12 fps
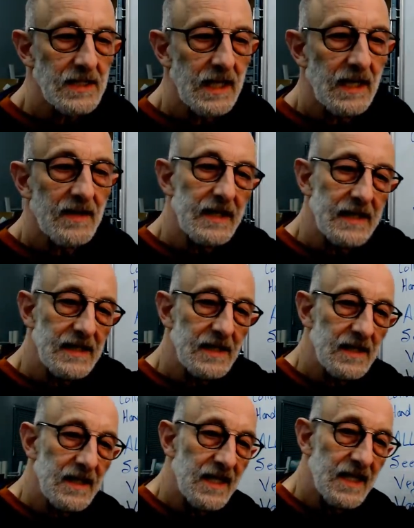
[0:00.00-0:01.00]
that in
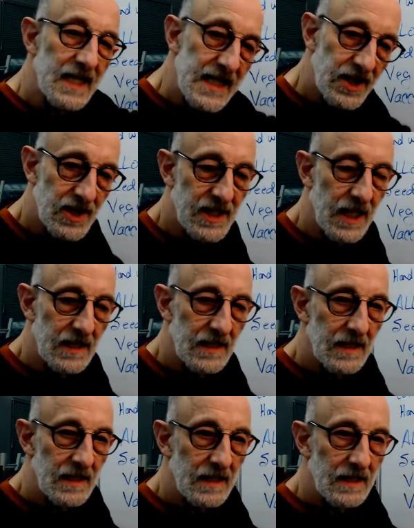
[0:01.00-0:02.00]
this
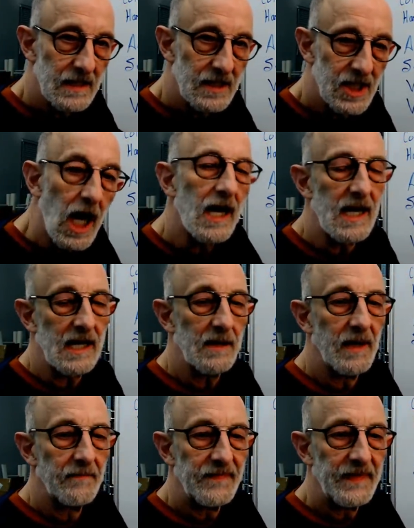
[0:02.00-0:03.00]
time,
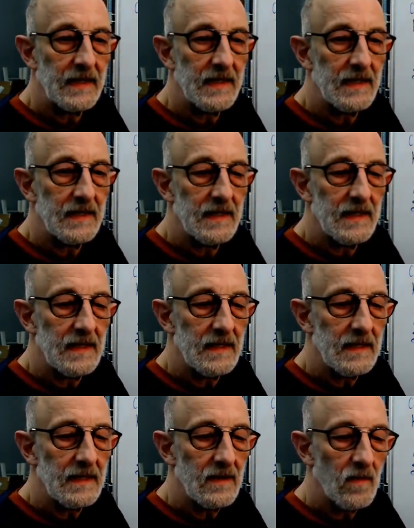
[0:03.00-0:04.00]

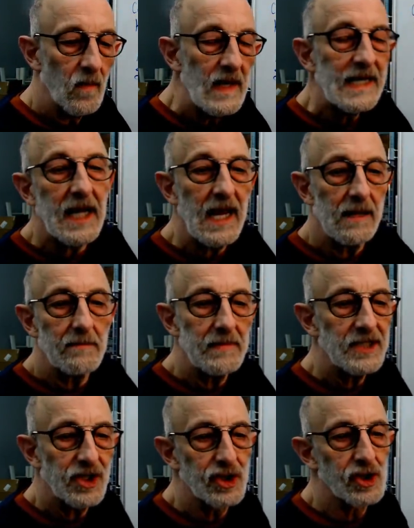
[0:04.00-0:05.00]
we can't be
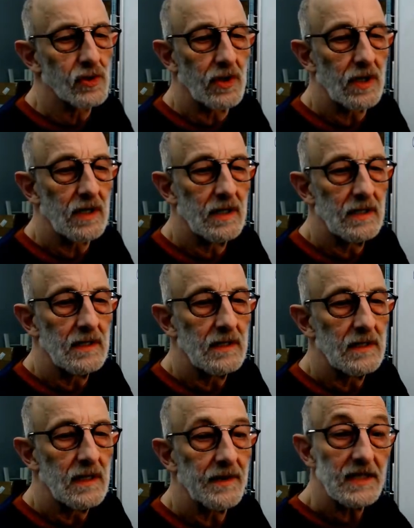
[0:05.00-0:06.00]
sure
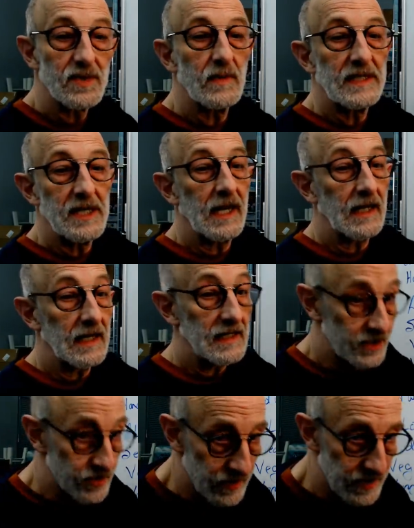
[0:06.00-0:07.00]
unless we take
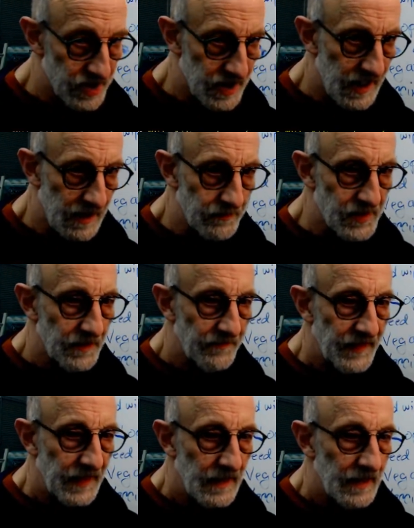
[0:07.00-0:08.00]
extra steps that